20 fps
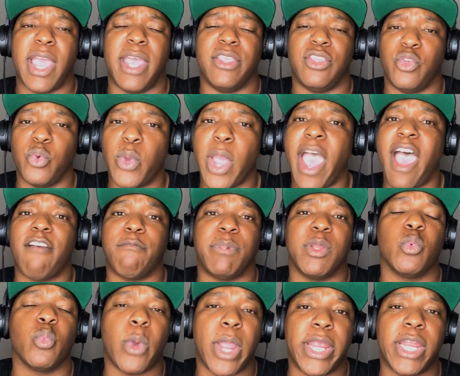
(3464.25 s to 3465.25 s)
you have
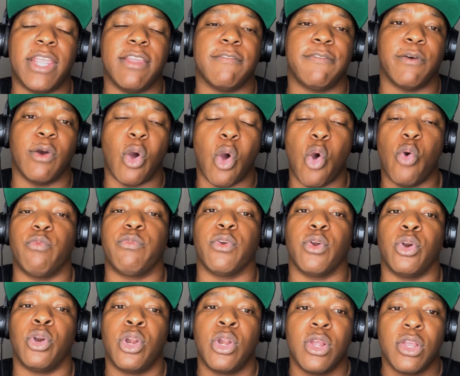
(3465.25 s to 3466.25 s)
been waiting for
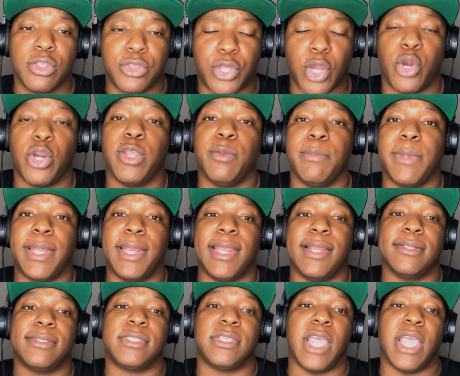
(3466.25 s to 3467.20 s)
over 30 minutes.